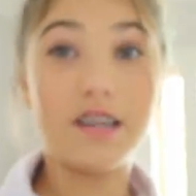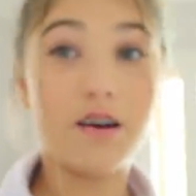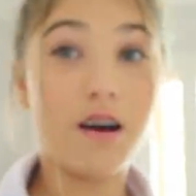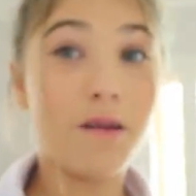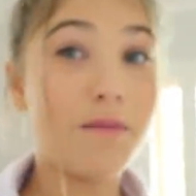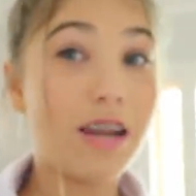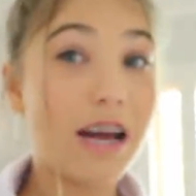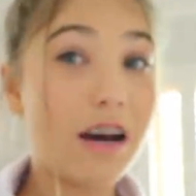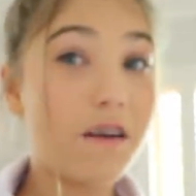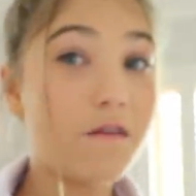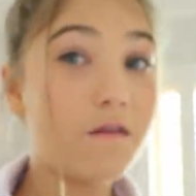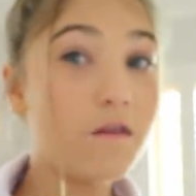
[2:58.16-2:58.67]
so
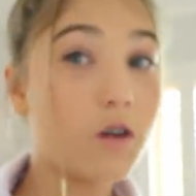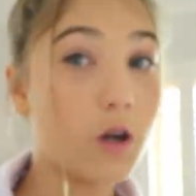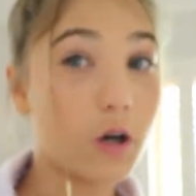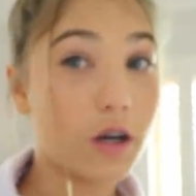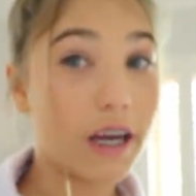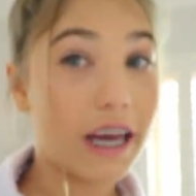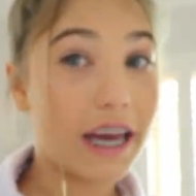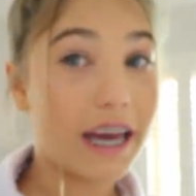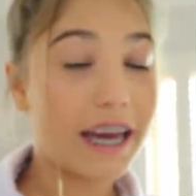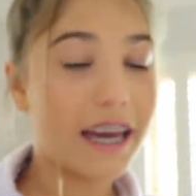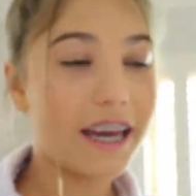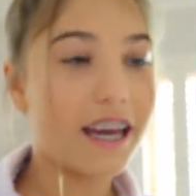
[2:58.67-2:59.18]
I'm now
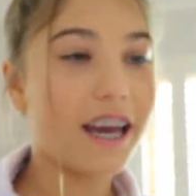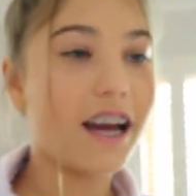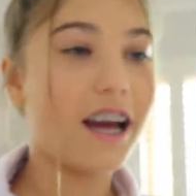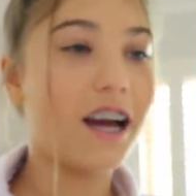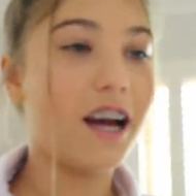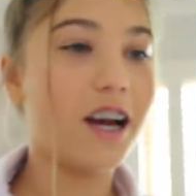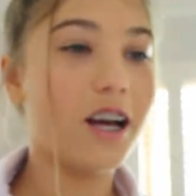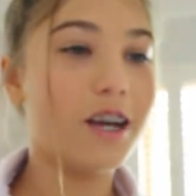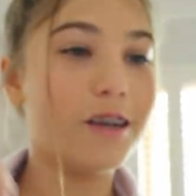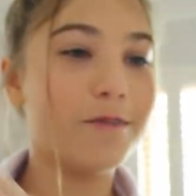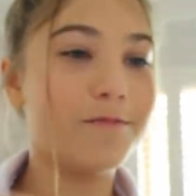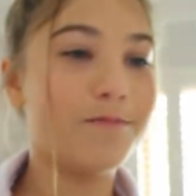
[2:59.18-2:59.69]
vlogging,
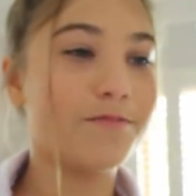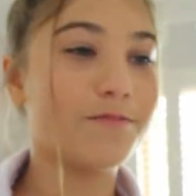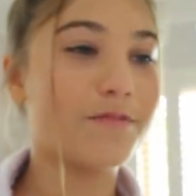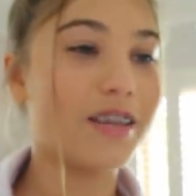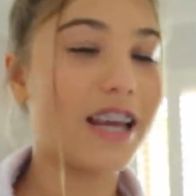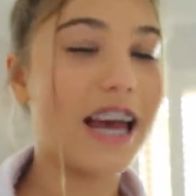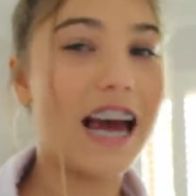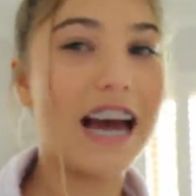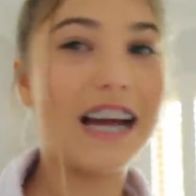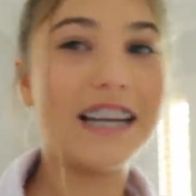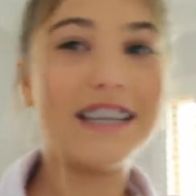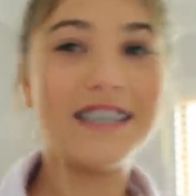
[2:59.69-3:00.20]

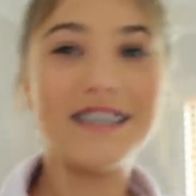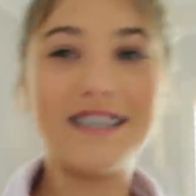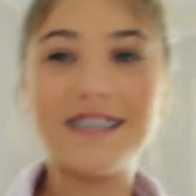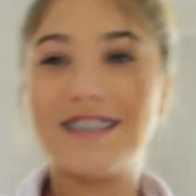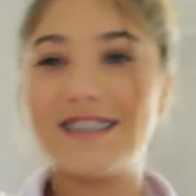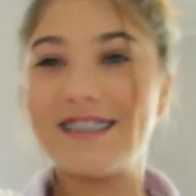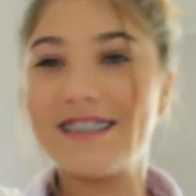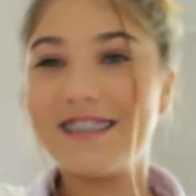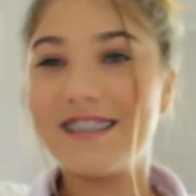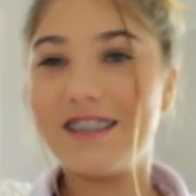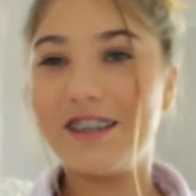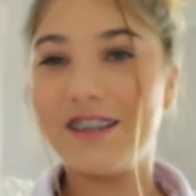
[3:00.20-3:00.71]

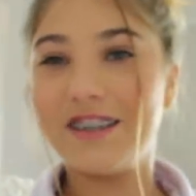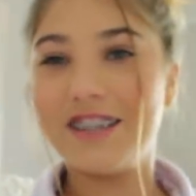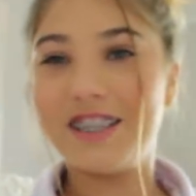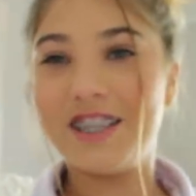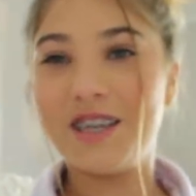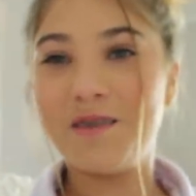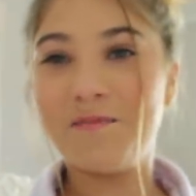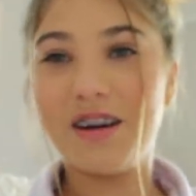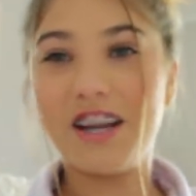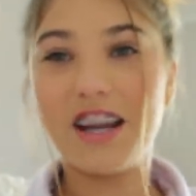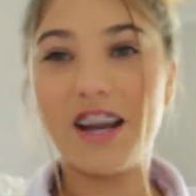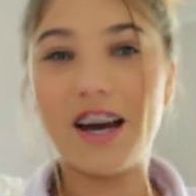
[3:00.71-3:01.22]
and you can
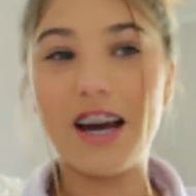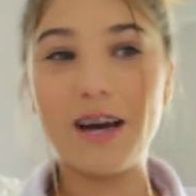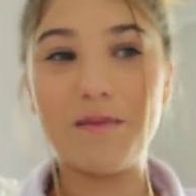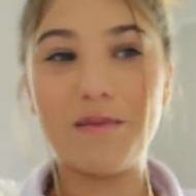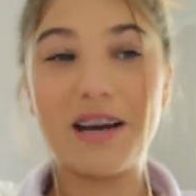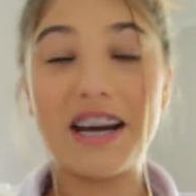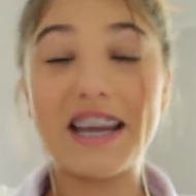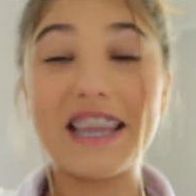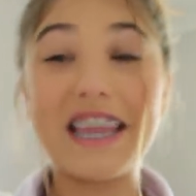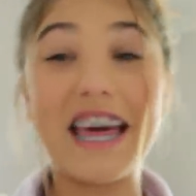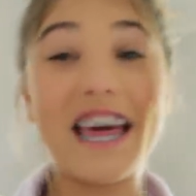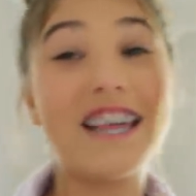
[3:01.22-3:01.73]
see my light
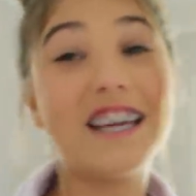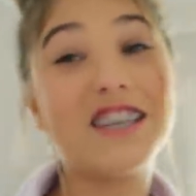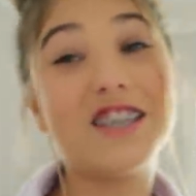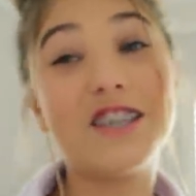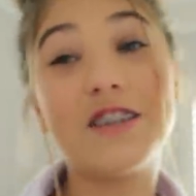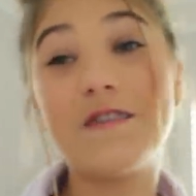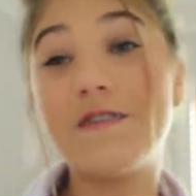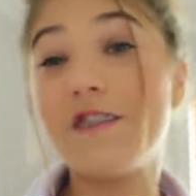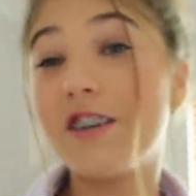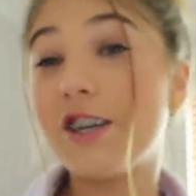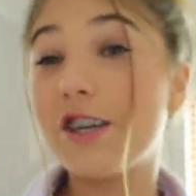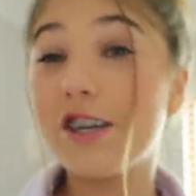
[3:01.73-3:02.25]
back there. That's
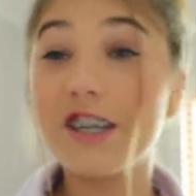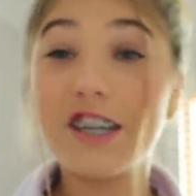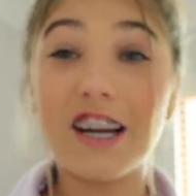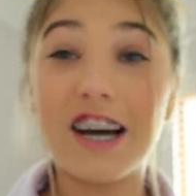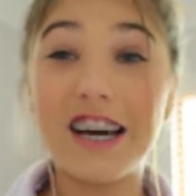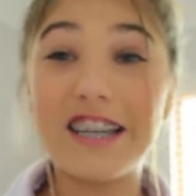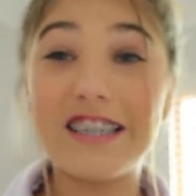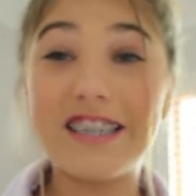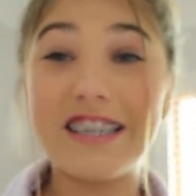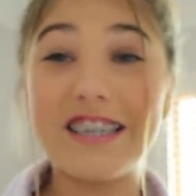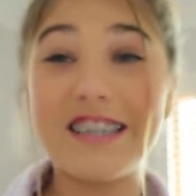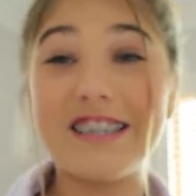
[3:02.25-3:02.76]
just for good
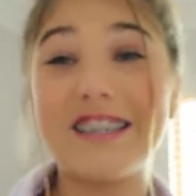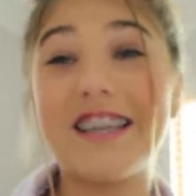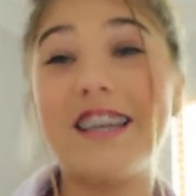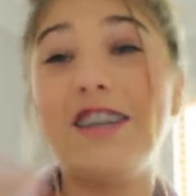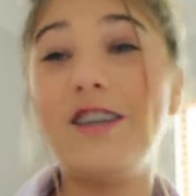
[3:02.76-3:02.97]
lighting so